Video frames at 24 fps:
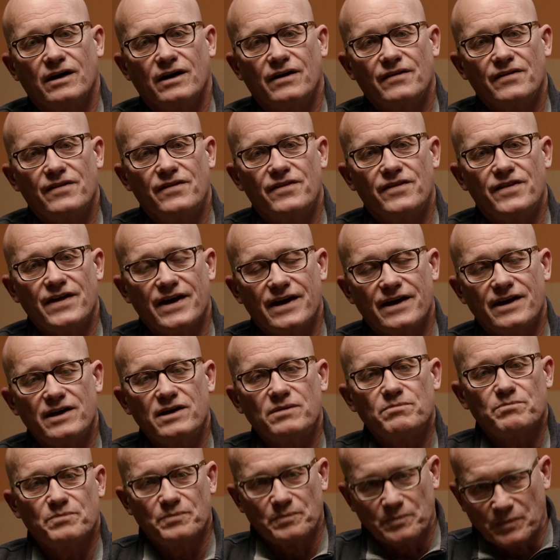
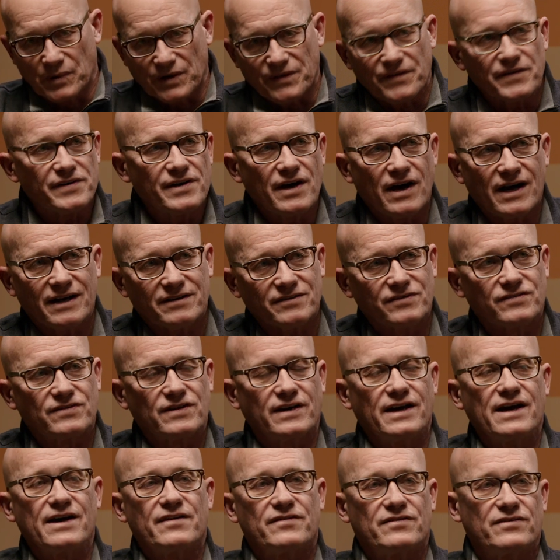They put the dots
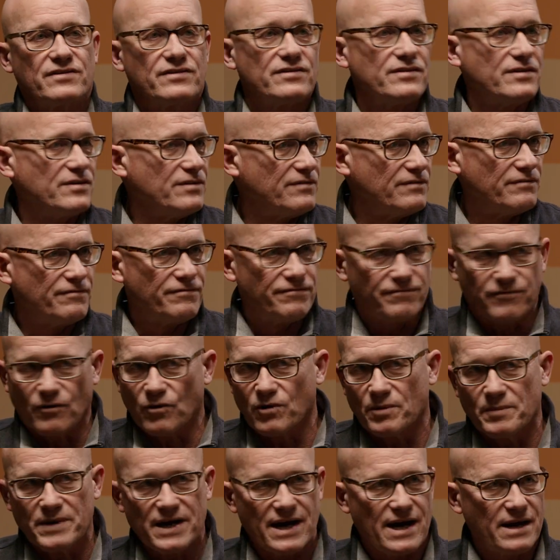together
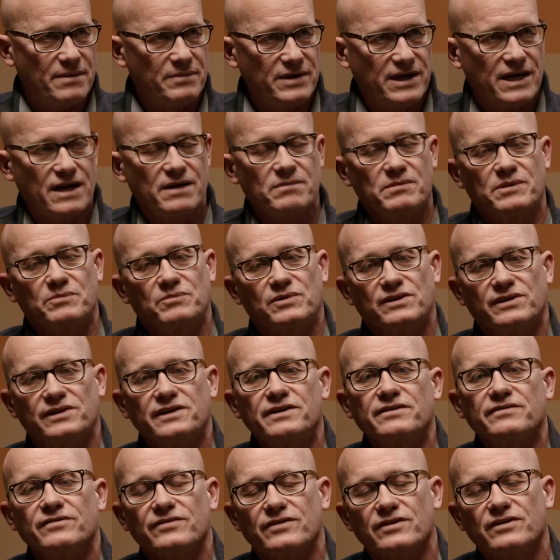for me. I became a
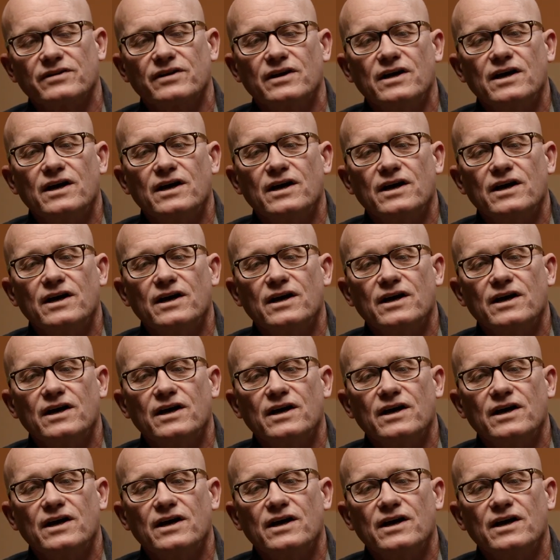believer.